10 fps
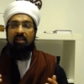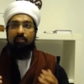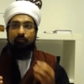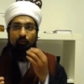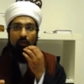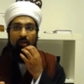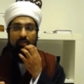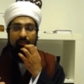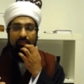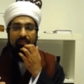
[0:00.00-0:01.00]
for knowledge
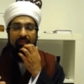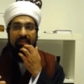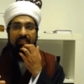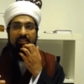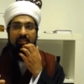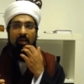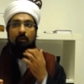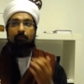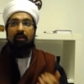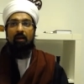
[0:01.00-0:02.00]
of this religion. Ya
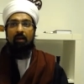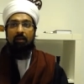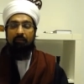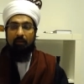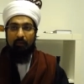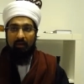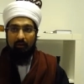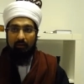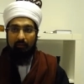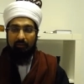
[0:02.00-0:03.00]
Rabbal Alameen wa Ya
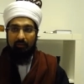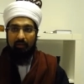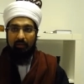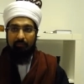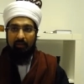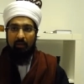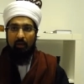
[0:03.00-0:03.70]
Arhamar Rahimeen.